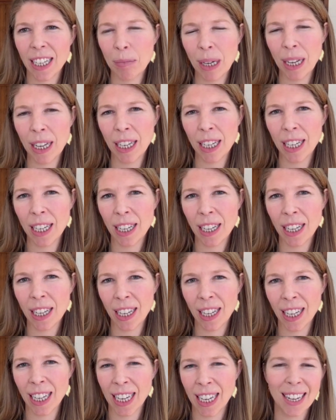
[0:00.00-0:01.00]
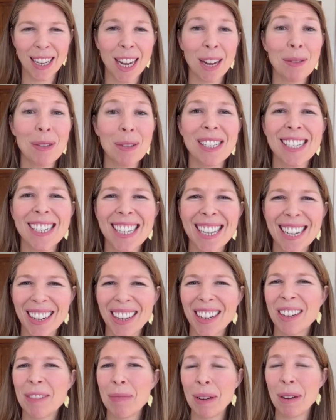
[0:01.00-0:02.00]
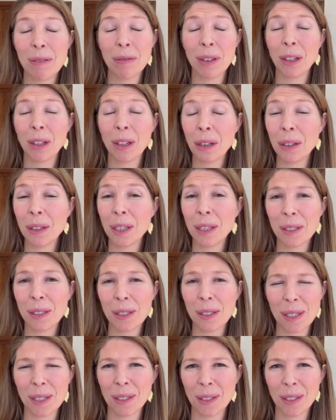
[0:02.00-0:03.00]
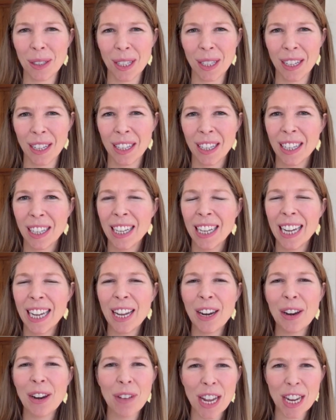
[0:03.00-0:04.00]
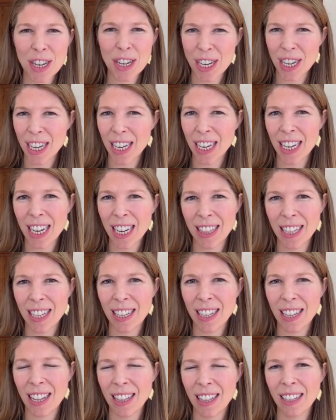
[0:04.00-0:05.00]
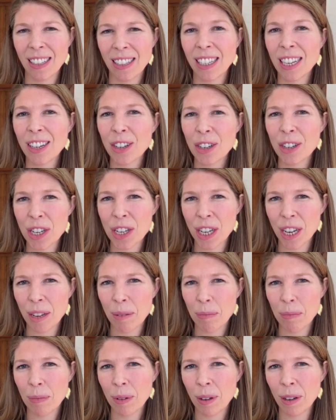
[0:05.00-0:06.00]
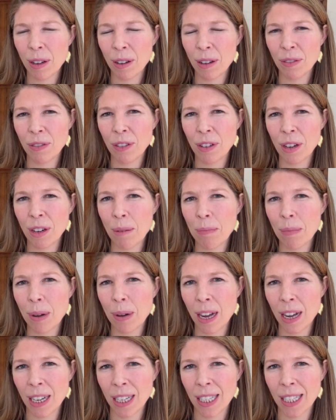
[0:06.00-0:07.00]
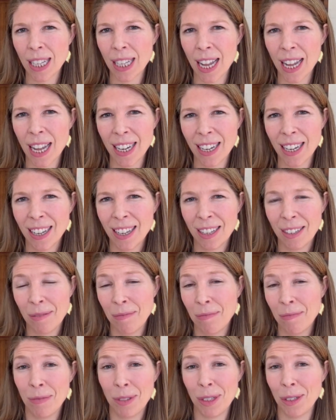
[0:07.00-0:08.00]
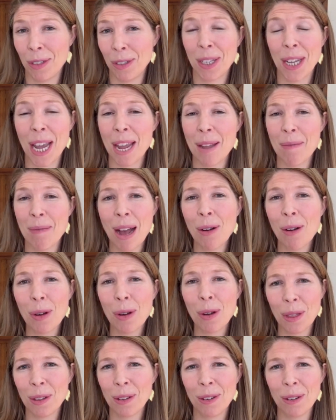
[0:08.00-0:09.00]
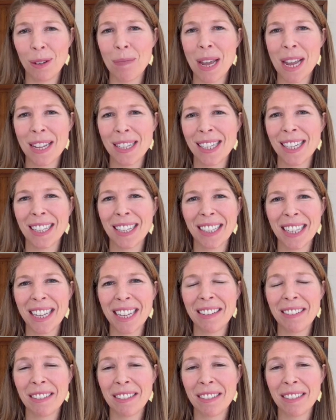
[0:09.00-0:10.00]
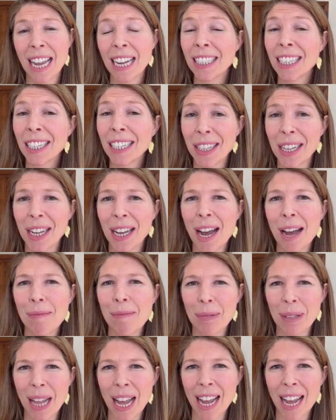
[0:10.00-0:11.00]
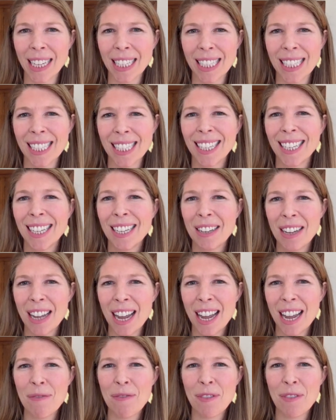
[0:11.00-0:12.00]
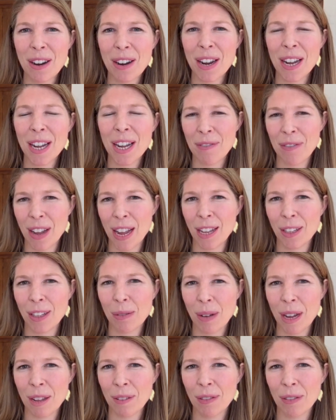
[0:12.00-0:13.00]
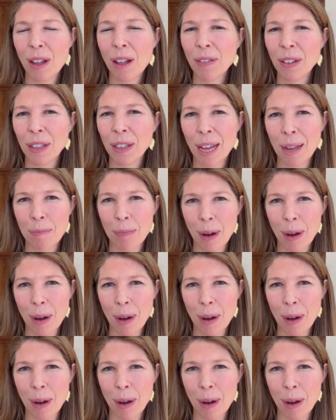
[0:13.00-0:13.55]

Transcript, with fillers: But uh, again, I wasn't here, but real kudos to the innovation and the and the leadership of Dropbox that just came out with an amazingly technically complex and very advanced way of solving that